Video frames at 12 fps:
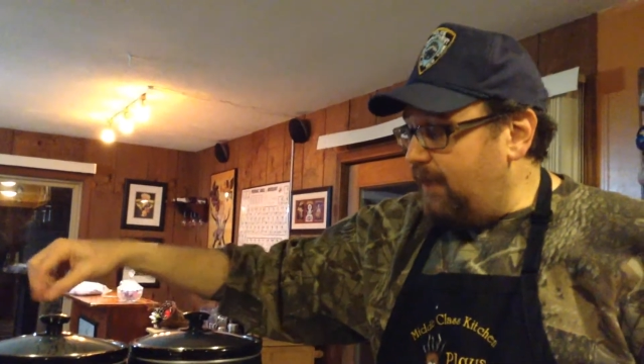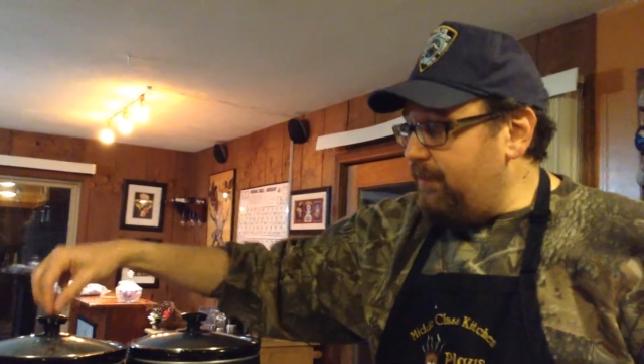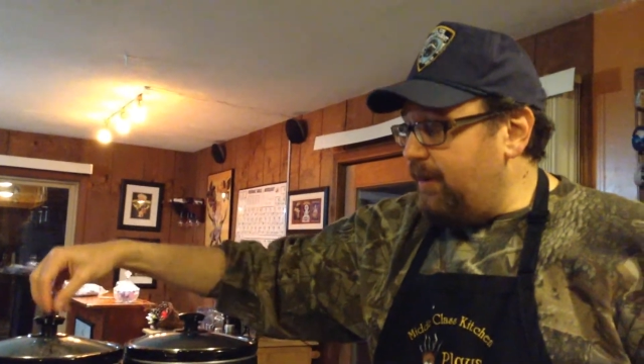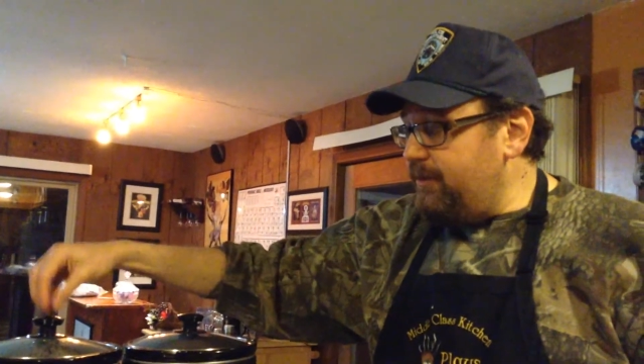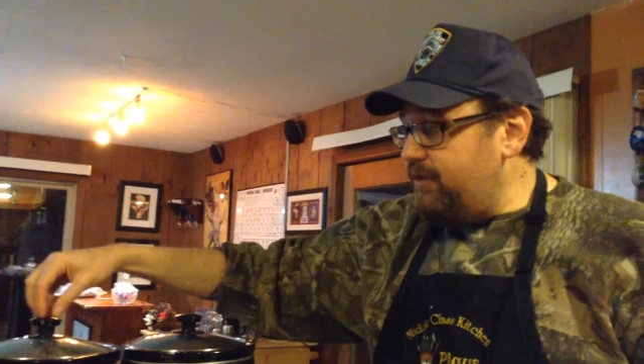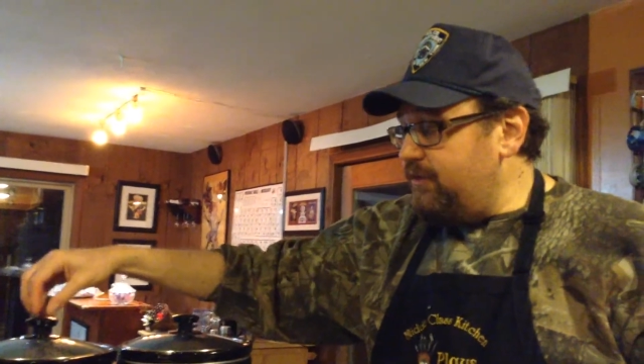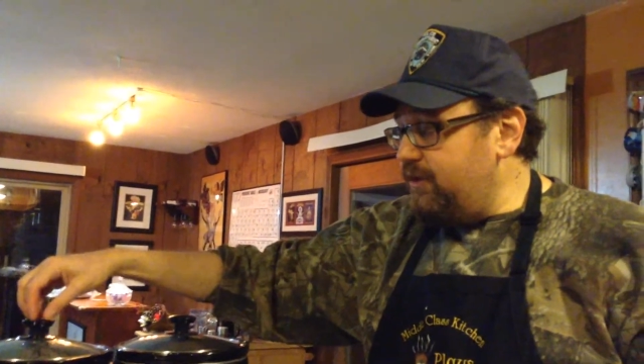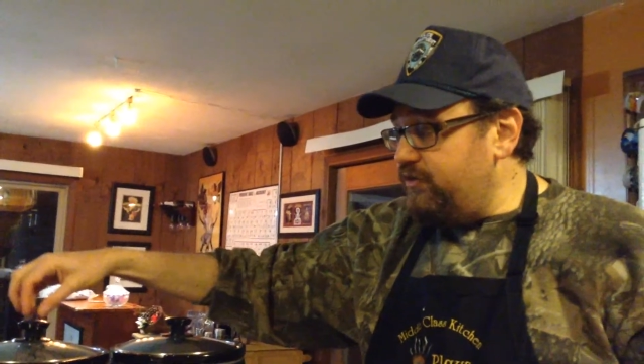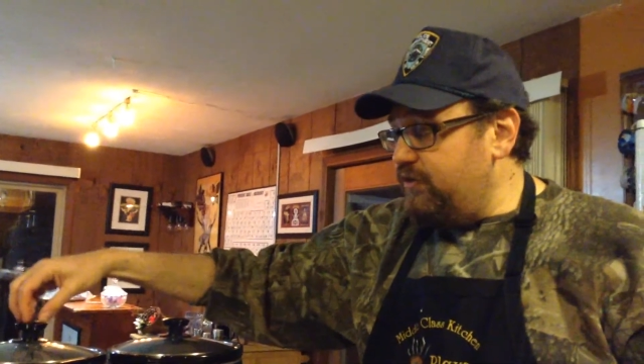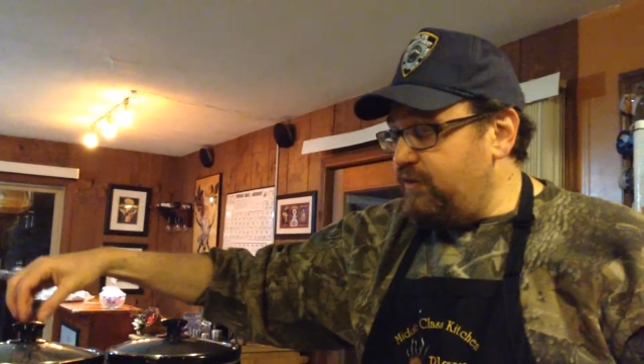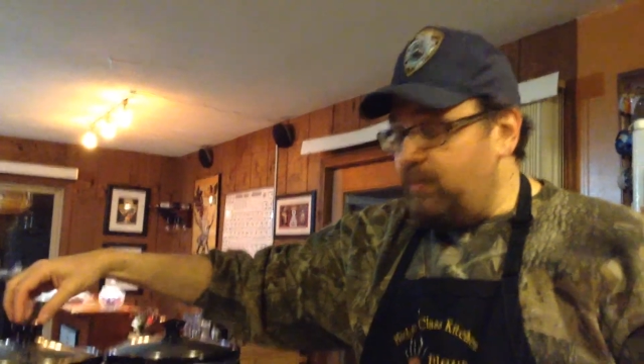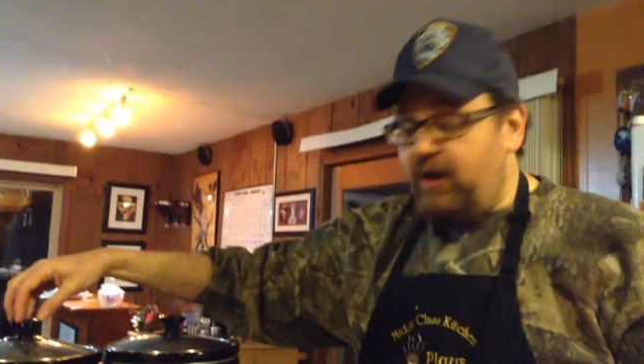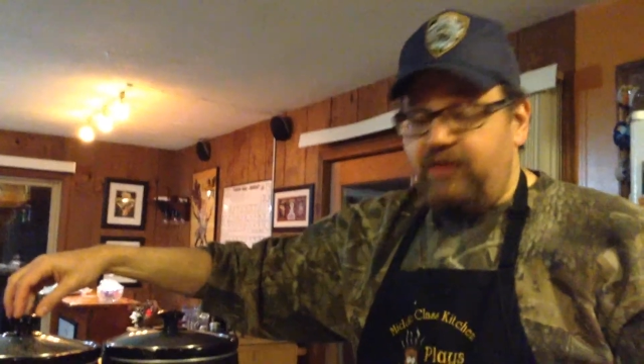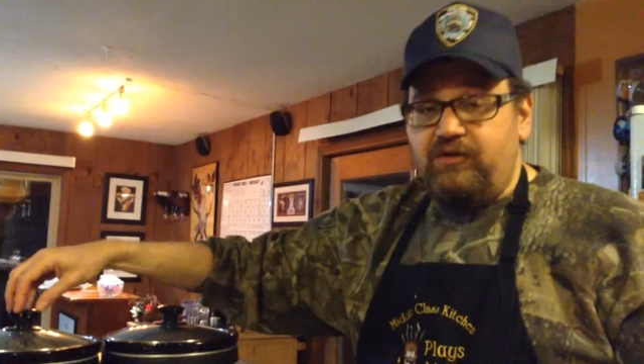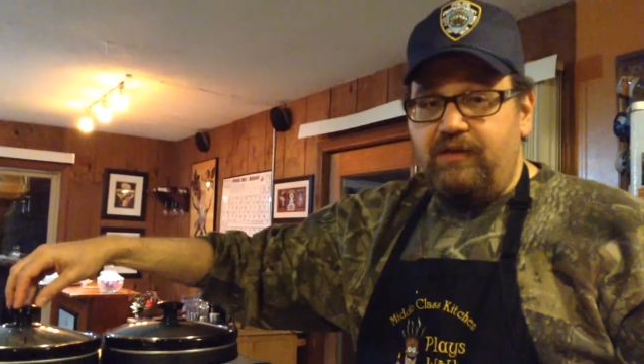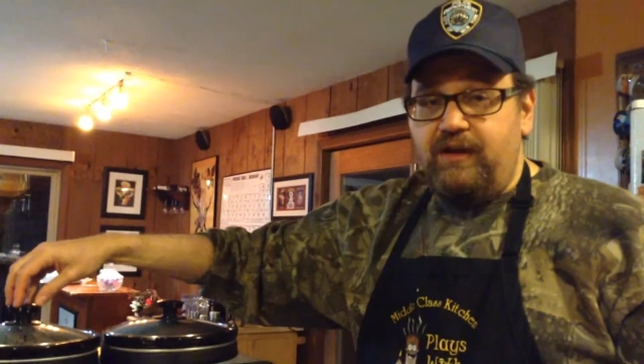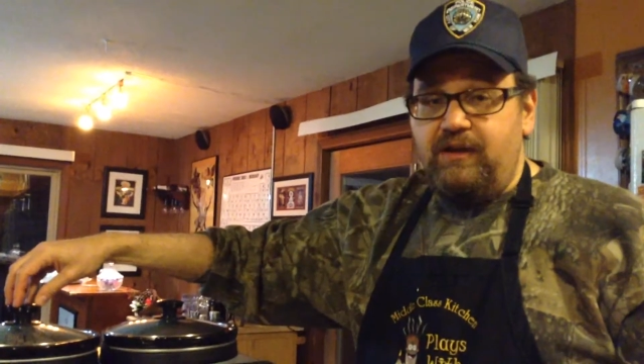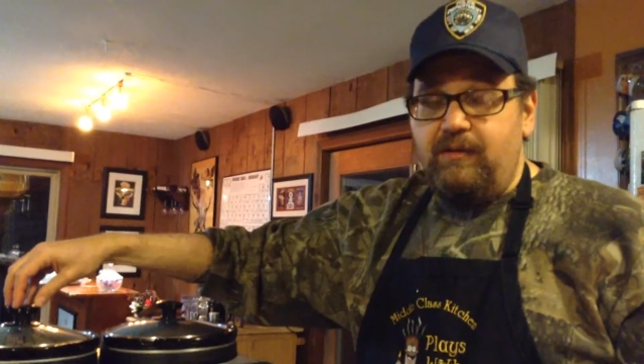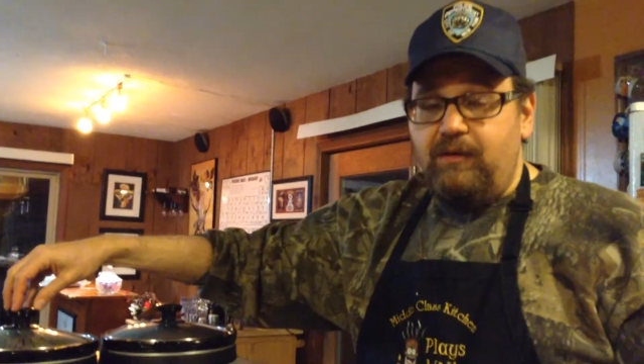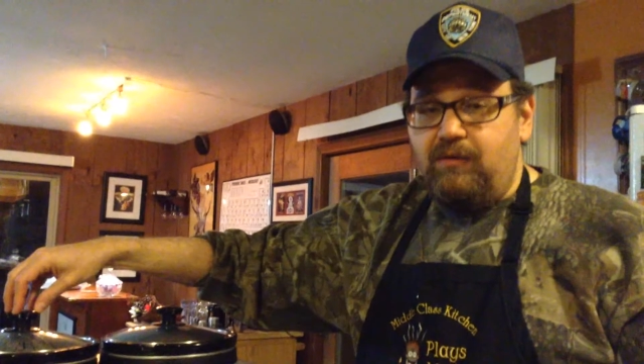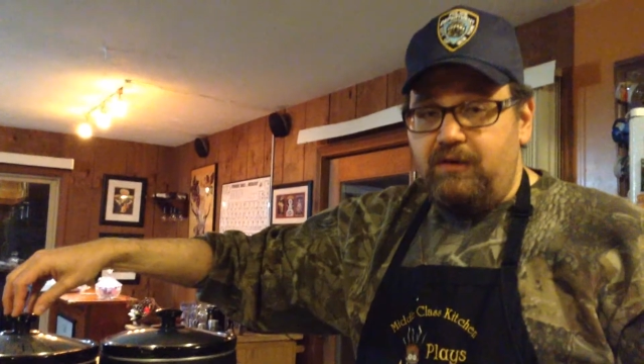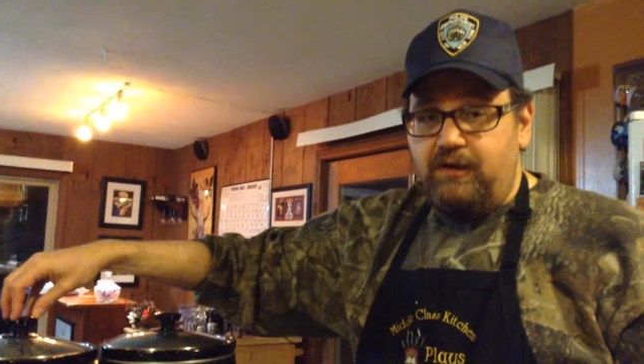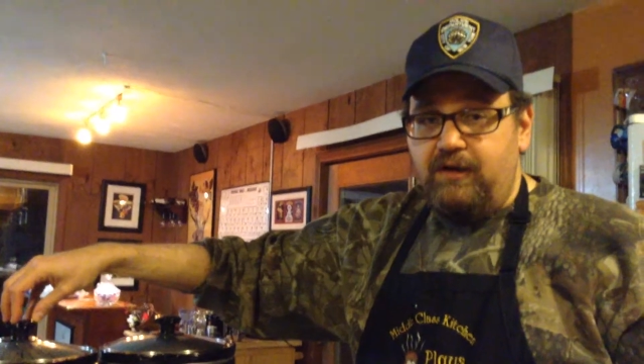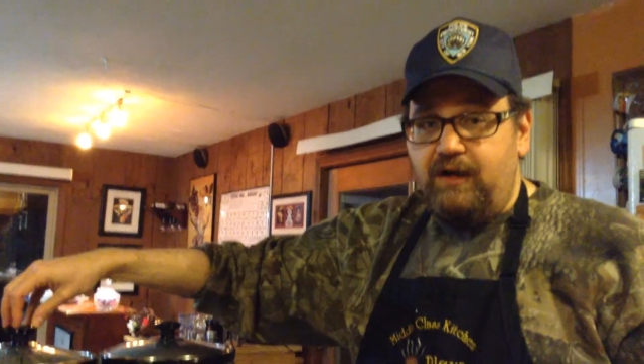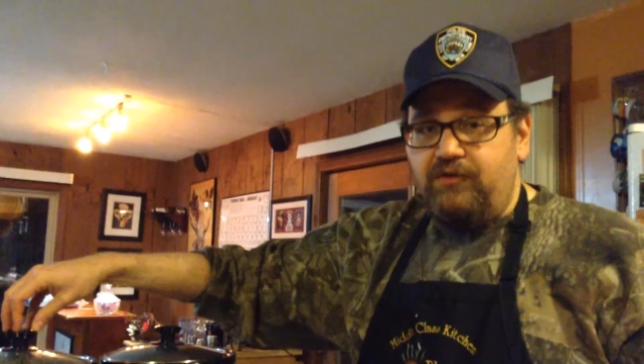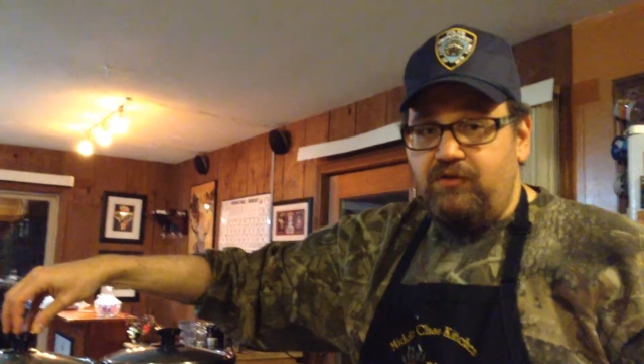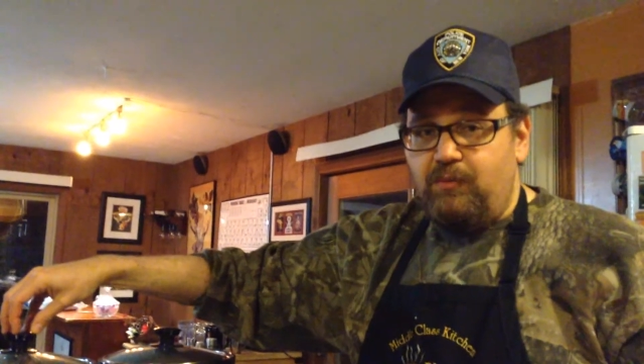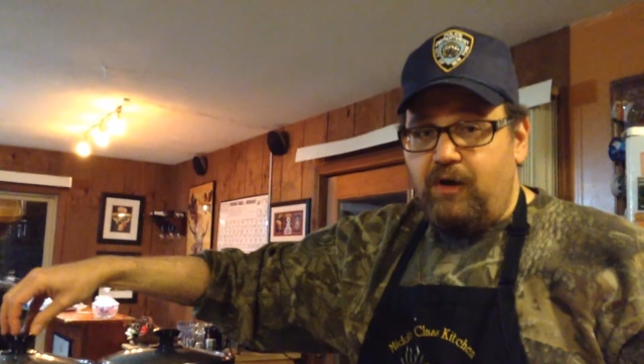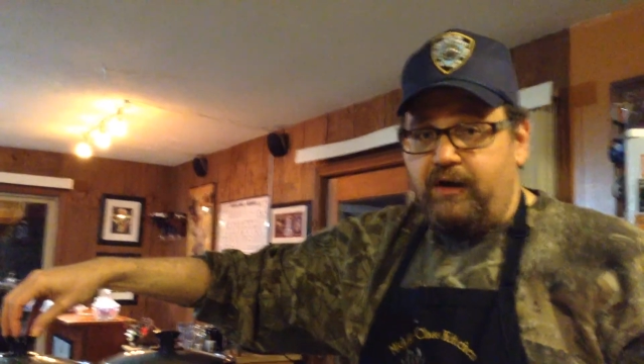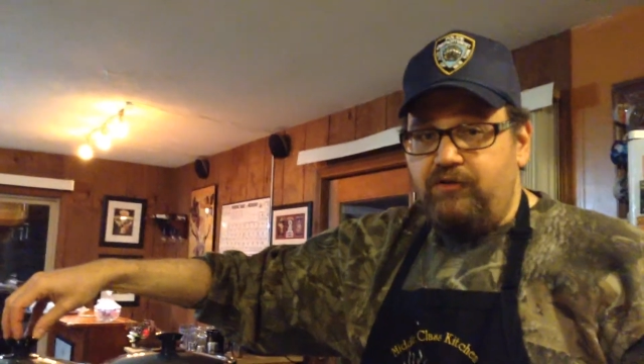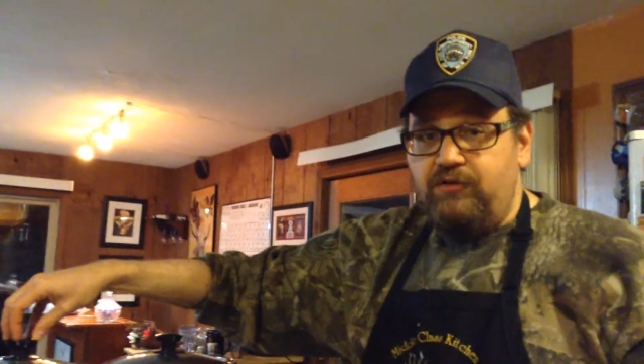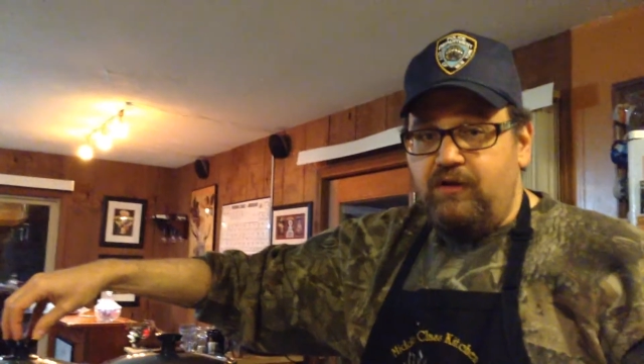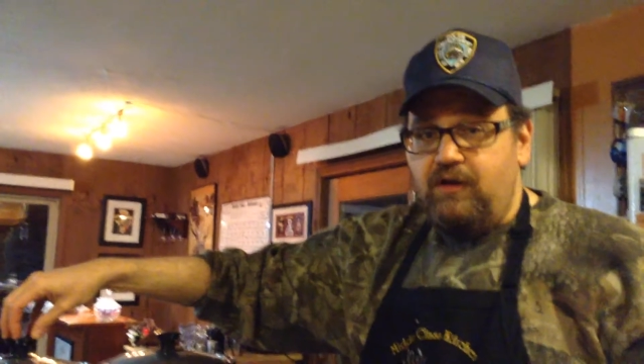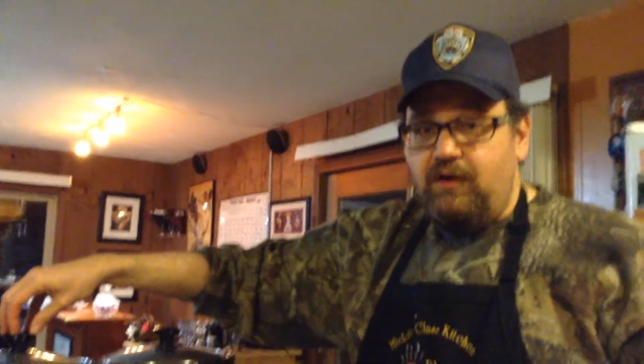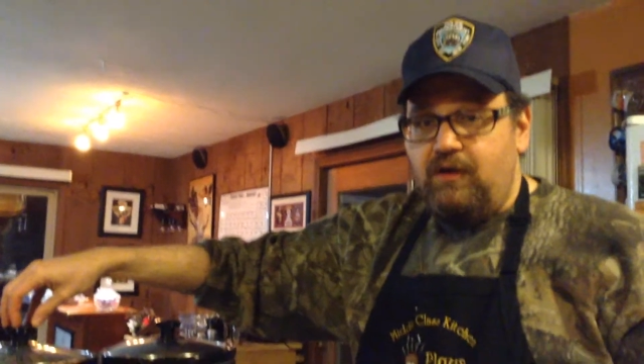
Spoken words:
I'll probably do this over rice. I think that'd be really good on some rice.